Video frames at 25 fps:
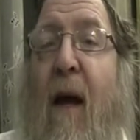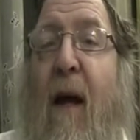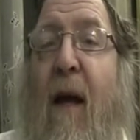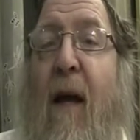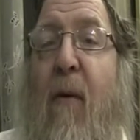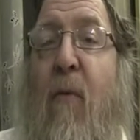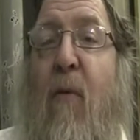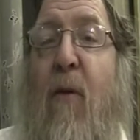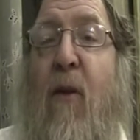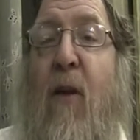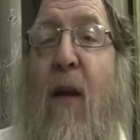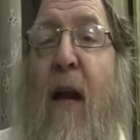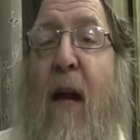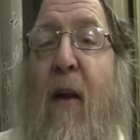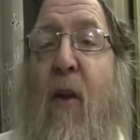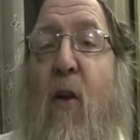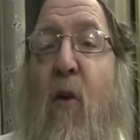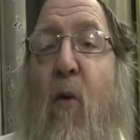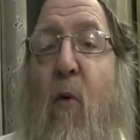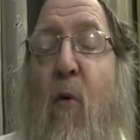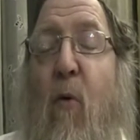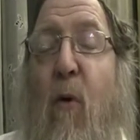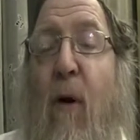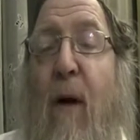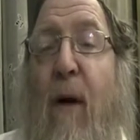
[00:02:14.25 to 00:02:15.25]
He was
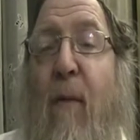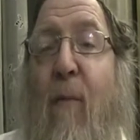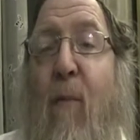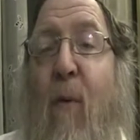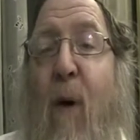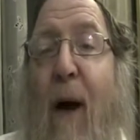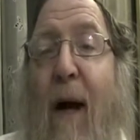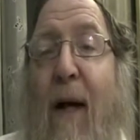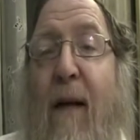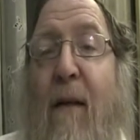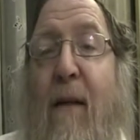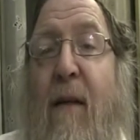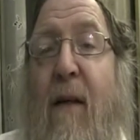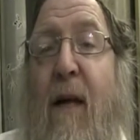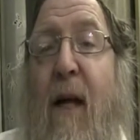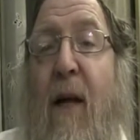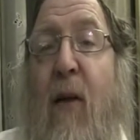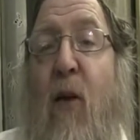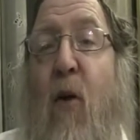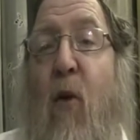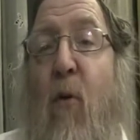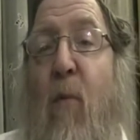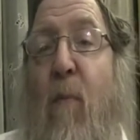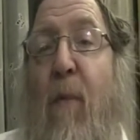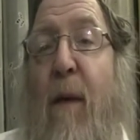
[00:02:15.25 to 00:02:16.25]
dressed all in white. He had
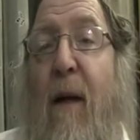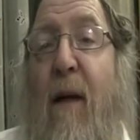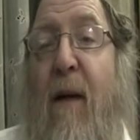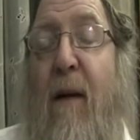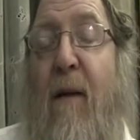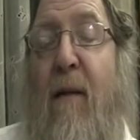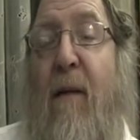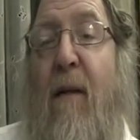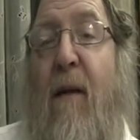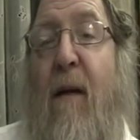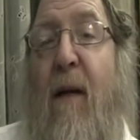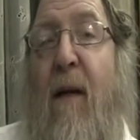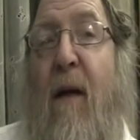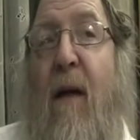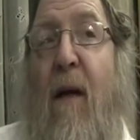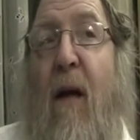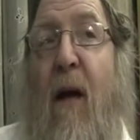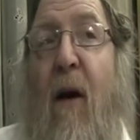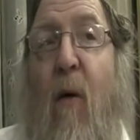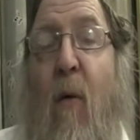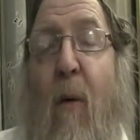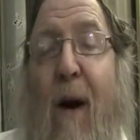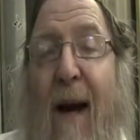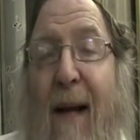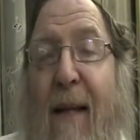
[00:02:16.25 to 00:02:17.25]
no beard,
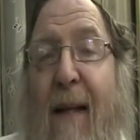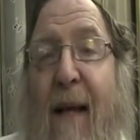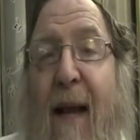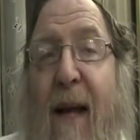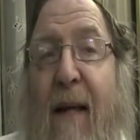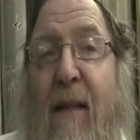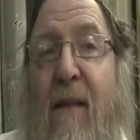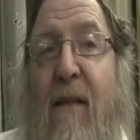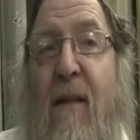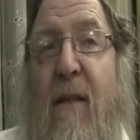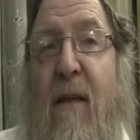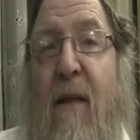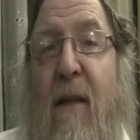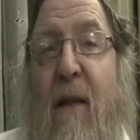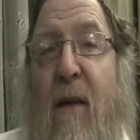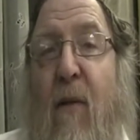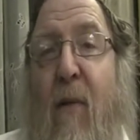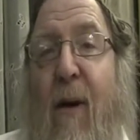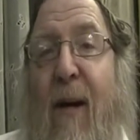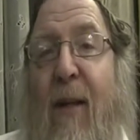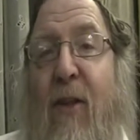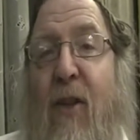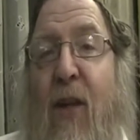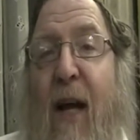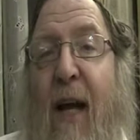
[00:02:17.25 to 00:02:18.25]
a white hat, a
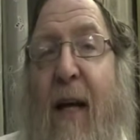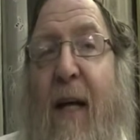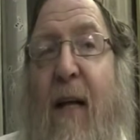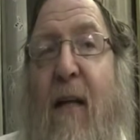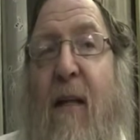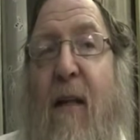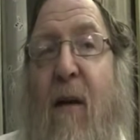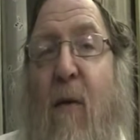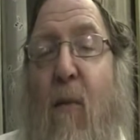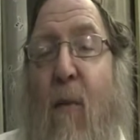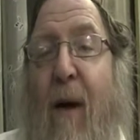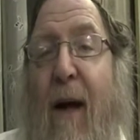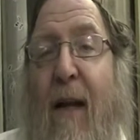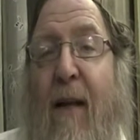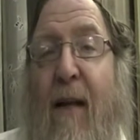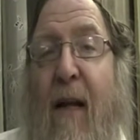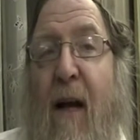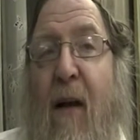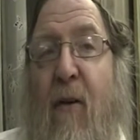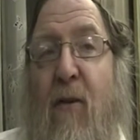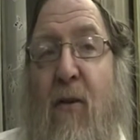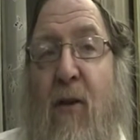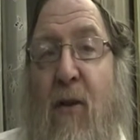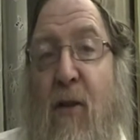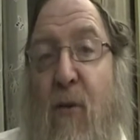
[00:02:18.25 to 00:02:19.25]
white jacket, and white
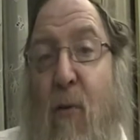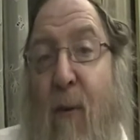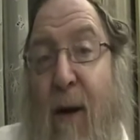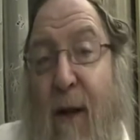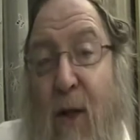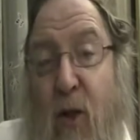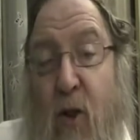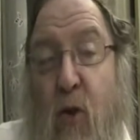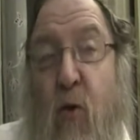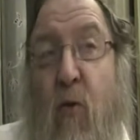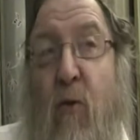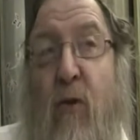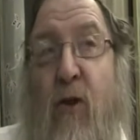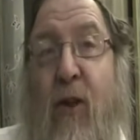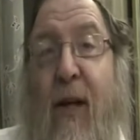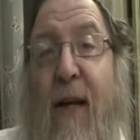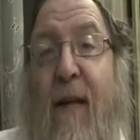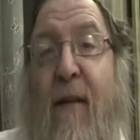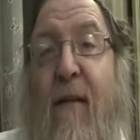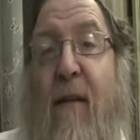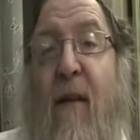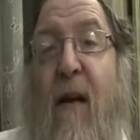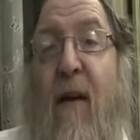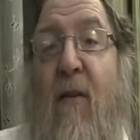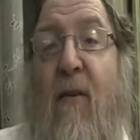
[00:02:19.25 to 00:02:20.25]
trousers, a white short
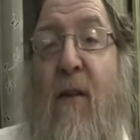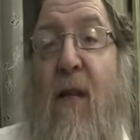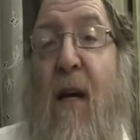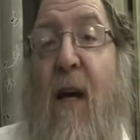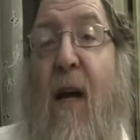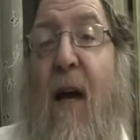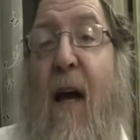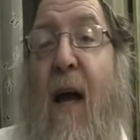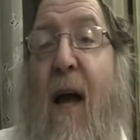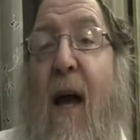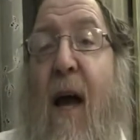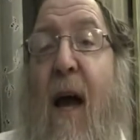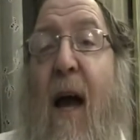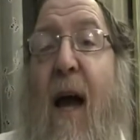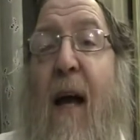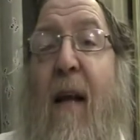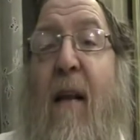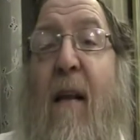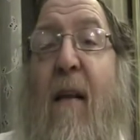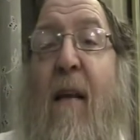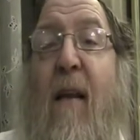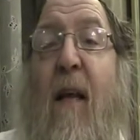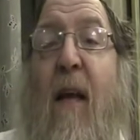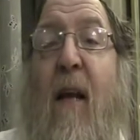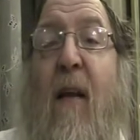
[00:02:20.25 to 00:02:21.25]
jacket and trousers, and
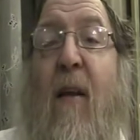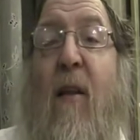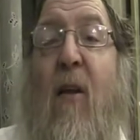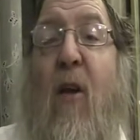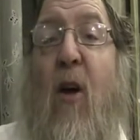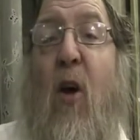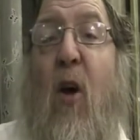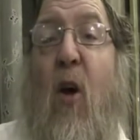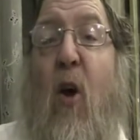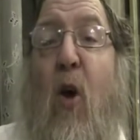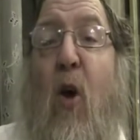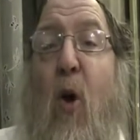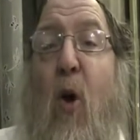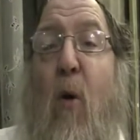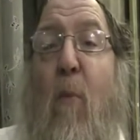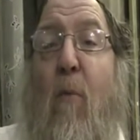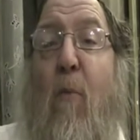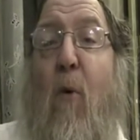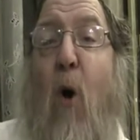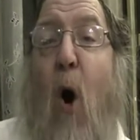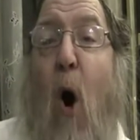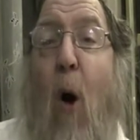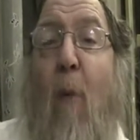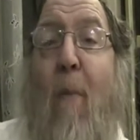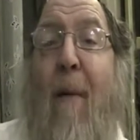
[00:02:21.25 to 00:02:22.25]
he says,
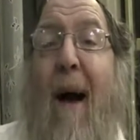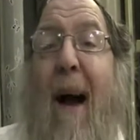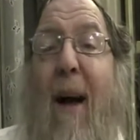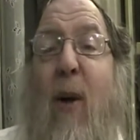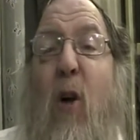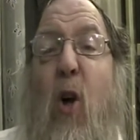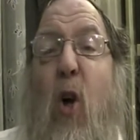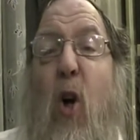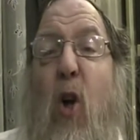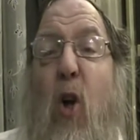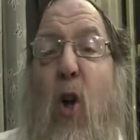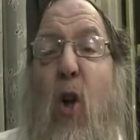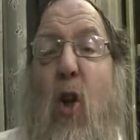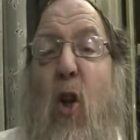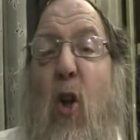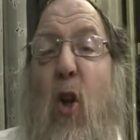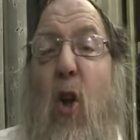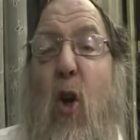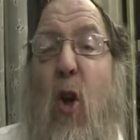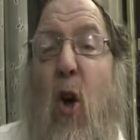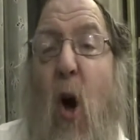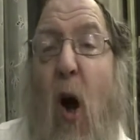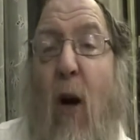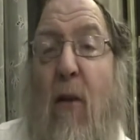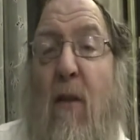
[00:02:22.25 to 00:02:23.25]
"Wir haben einen
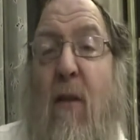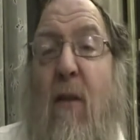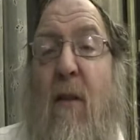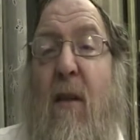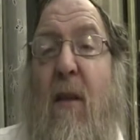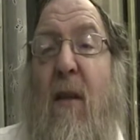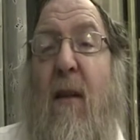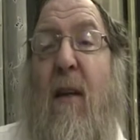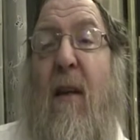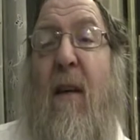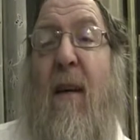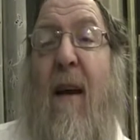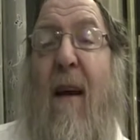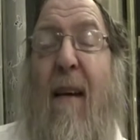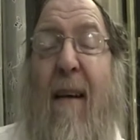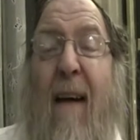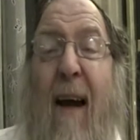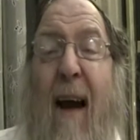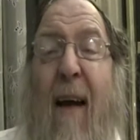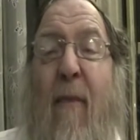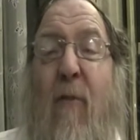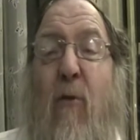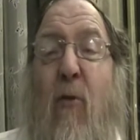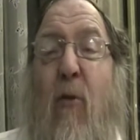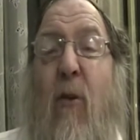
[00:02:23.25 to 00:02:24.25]
großen Gott."
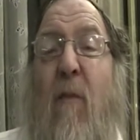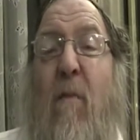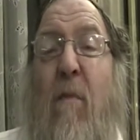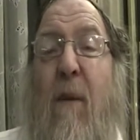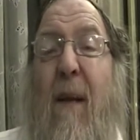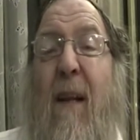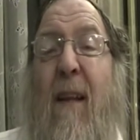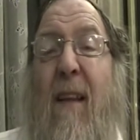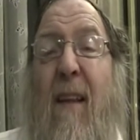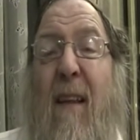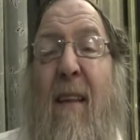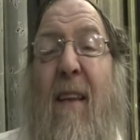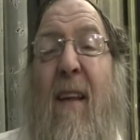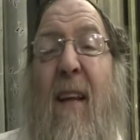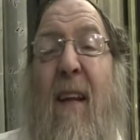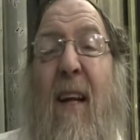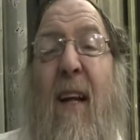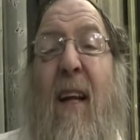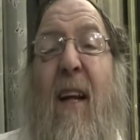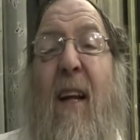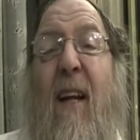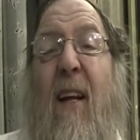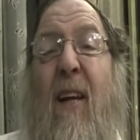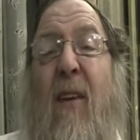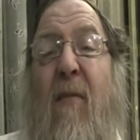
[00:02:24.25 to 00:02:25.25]
I have to repeat this in
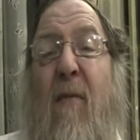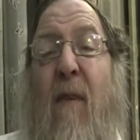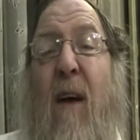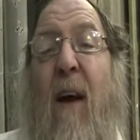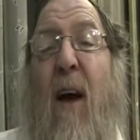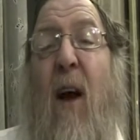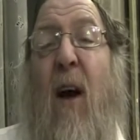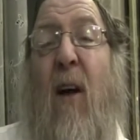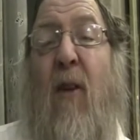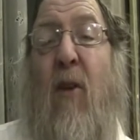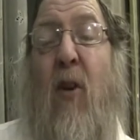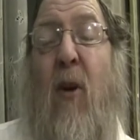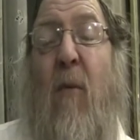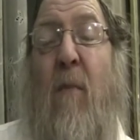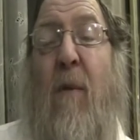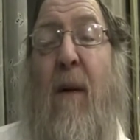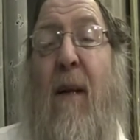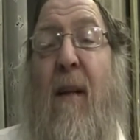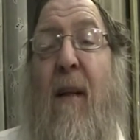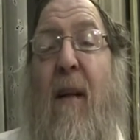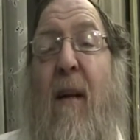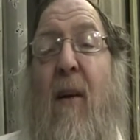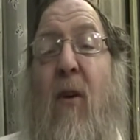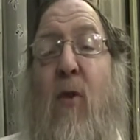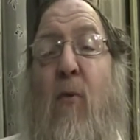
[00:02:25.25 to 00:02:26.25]
English. It's very hard to
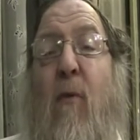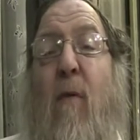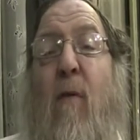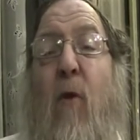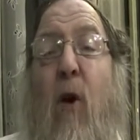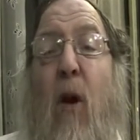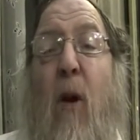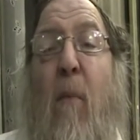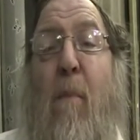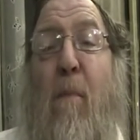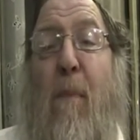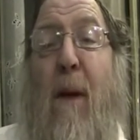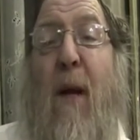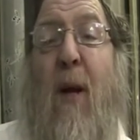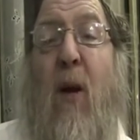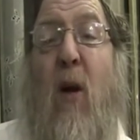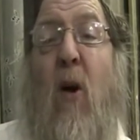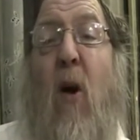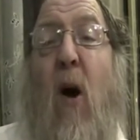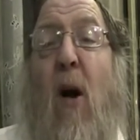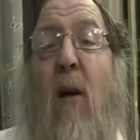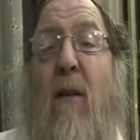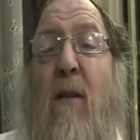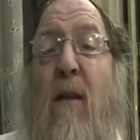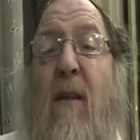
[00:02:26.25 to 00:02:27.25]
repeat in English. We've got a big
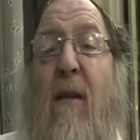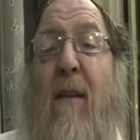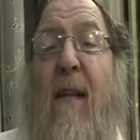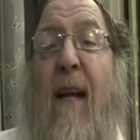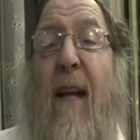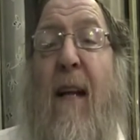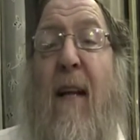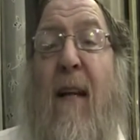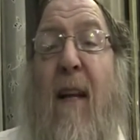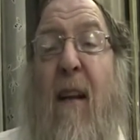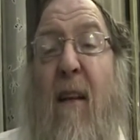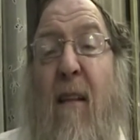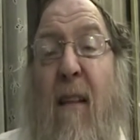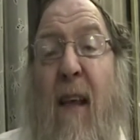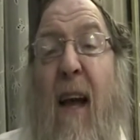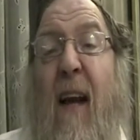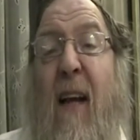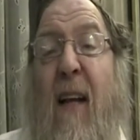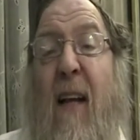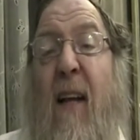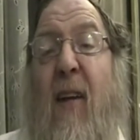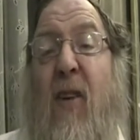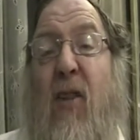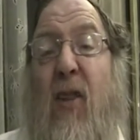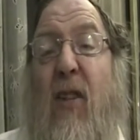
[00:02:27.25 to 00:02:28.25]
God, he said. He didn't say
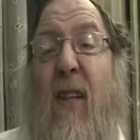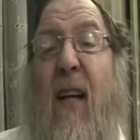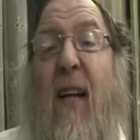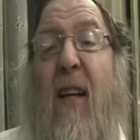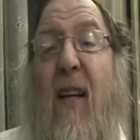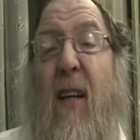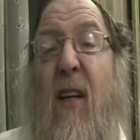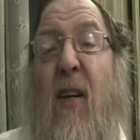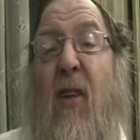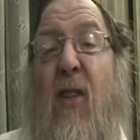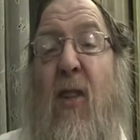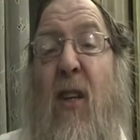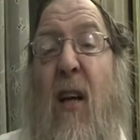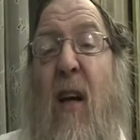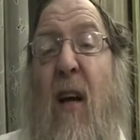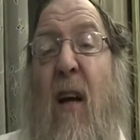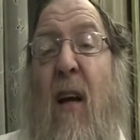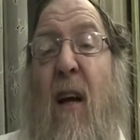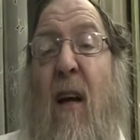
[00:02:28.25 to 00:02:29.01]
it in English, he said it in Yiddish.